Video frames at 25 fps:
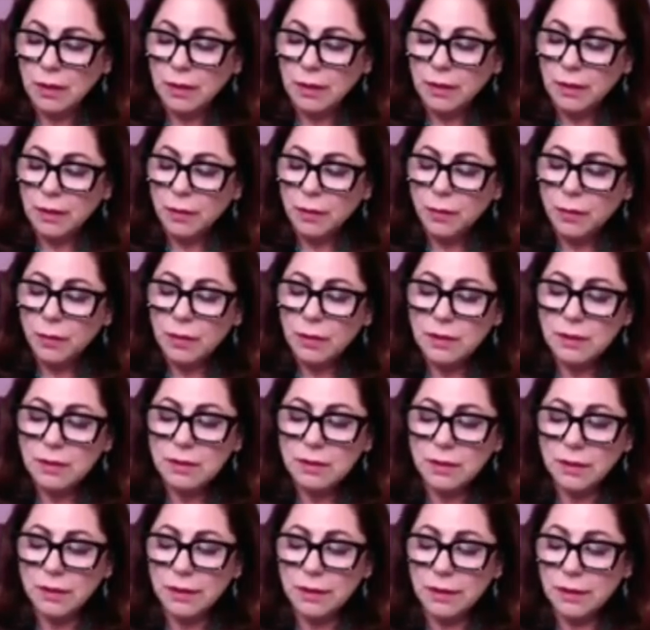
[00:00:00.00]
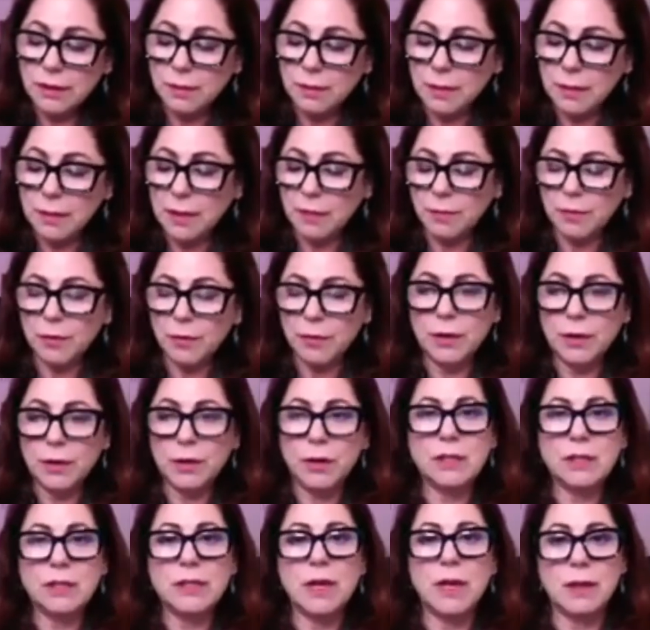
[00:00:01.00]
really starting to become very
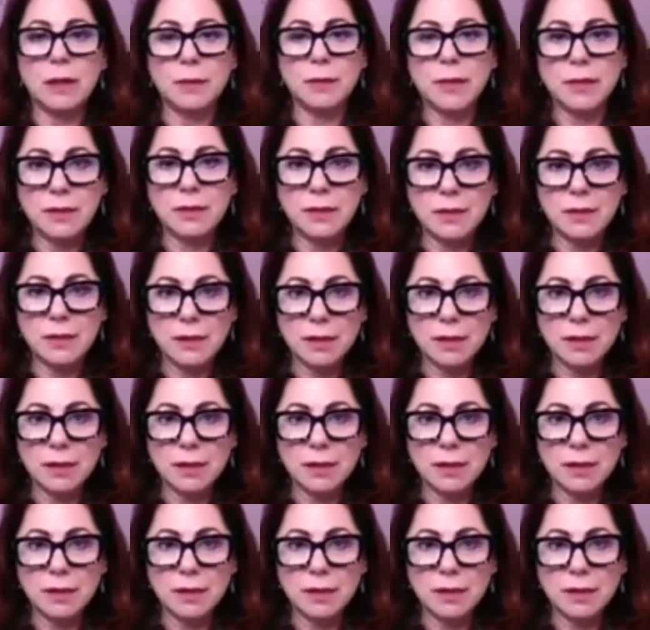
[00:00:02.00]
autonomous,